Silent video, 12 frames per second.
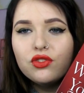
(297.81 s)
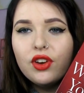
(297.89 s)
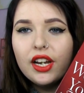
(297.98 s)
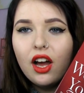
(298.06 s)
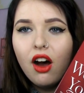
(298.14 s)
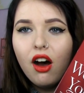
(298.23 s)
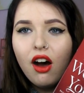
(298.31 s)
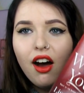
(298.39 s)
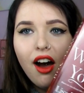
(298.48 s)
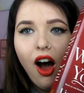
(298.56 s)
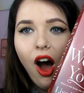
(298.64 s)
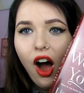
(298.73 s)
really hot.
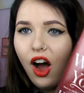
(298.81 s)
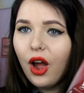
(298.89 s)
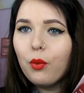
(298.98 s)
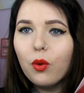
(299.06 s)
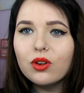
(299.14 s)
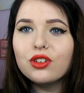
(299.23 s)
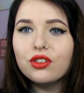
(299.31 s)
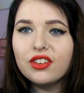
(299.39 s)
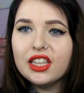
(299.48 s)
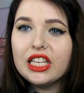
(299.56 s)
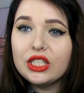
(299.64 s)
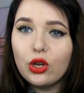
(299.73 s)
I want to
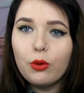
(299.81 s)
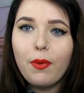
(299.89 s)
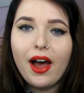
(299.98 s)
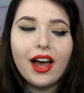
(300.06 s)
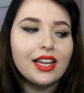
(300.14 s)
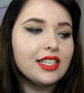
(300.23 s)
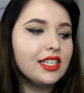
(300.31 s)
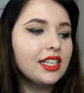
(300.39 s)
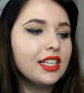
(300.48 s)
read this so bad.